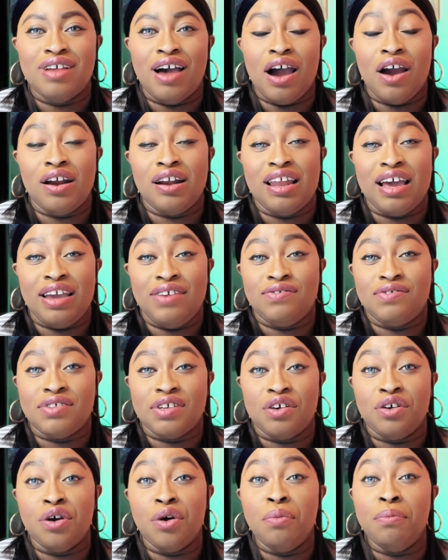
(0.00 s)
Our lives
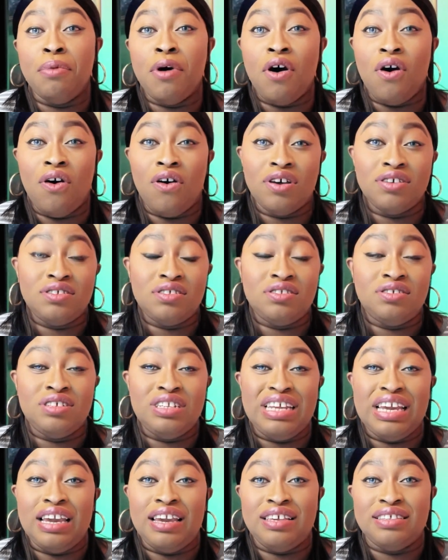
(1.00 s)
are on pause.
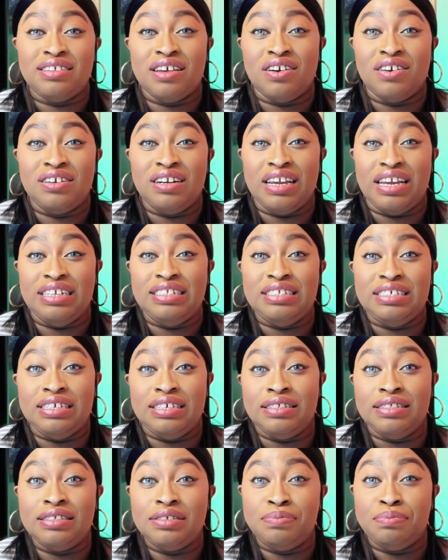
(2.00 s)
Today is our 19th